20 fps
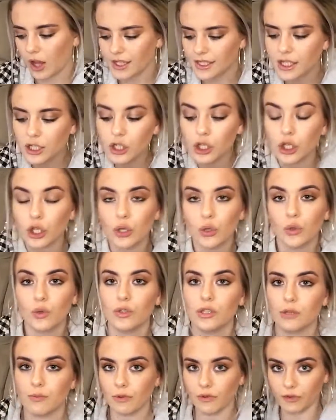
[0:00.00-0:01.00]
I did
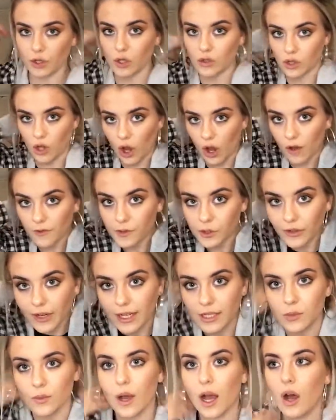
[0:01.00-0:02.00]
Google some reviews after
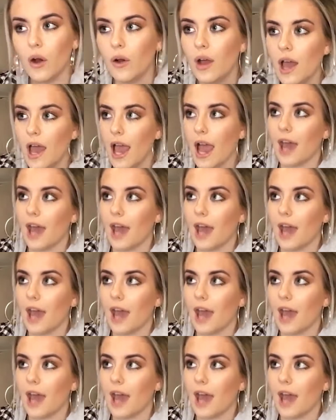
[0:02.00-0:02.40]
it as well,